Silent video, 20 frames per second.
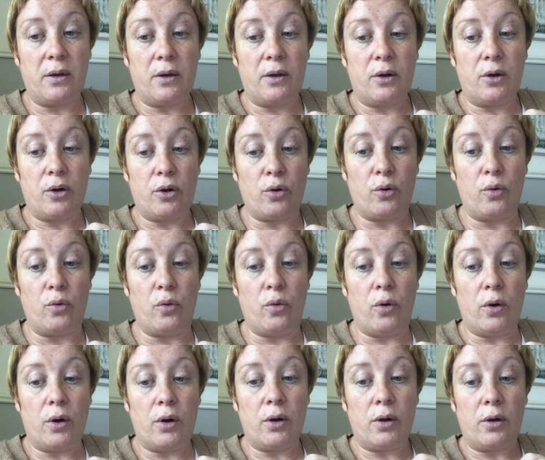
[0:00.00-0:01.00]
who
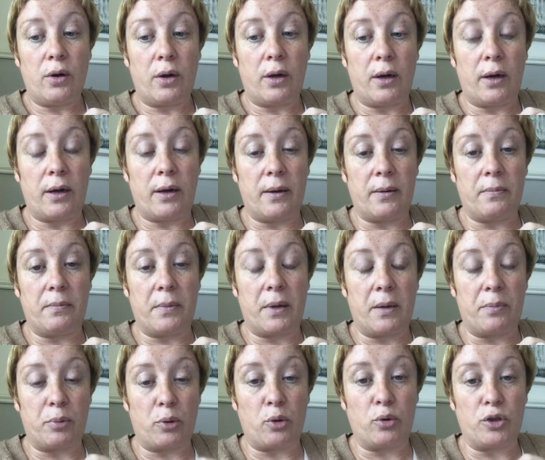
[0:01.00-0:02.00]

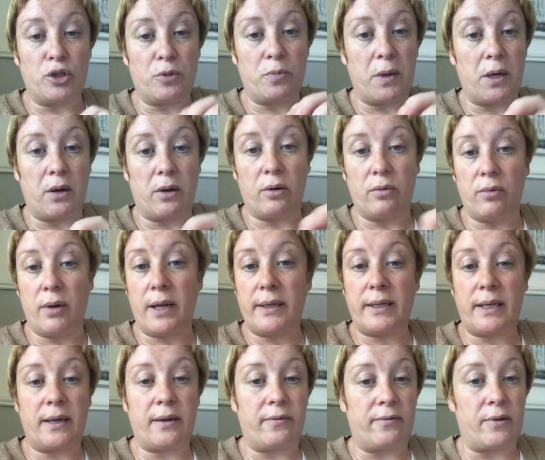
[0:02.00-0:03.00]
approach me already
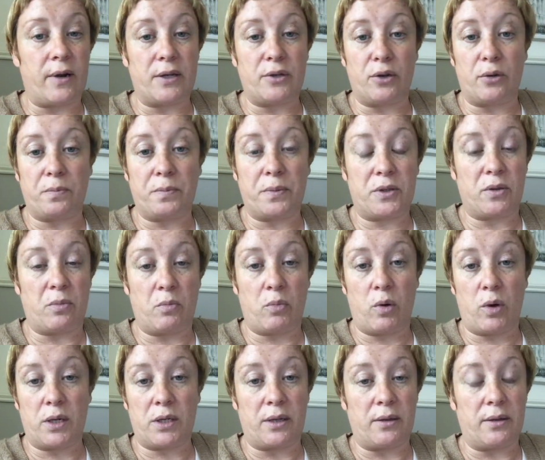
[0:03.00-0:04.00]
have read up
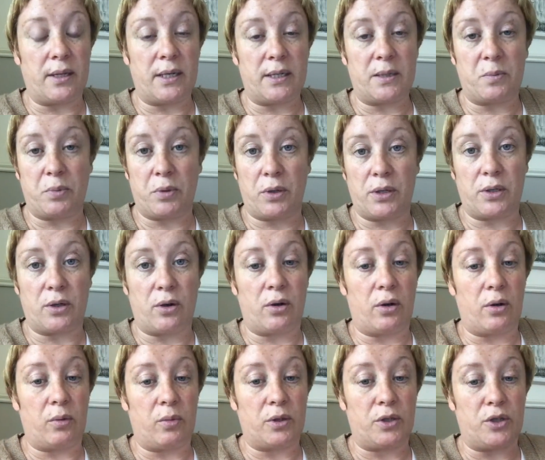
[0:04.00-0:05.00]
somewhat on this, but it's
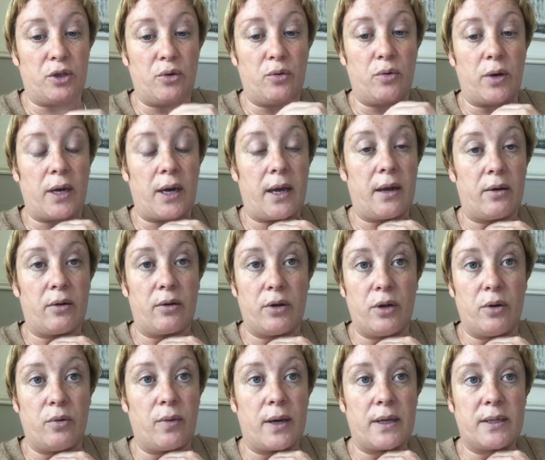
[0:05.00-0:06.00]
always UK or
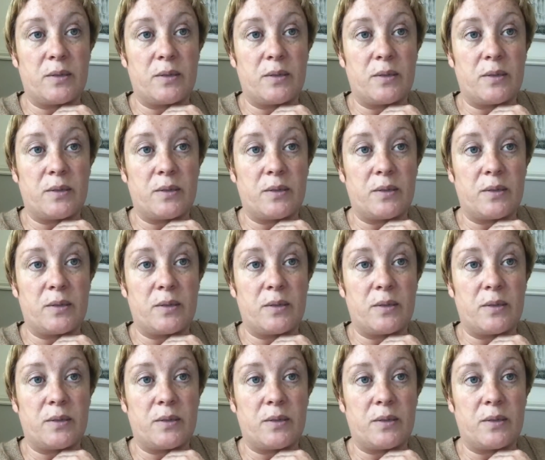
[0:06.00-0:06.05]
US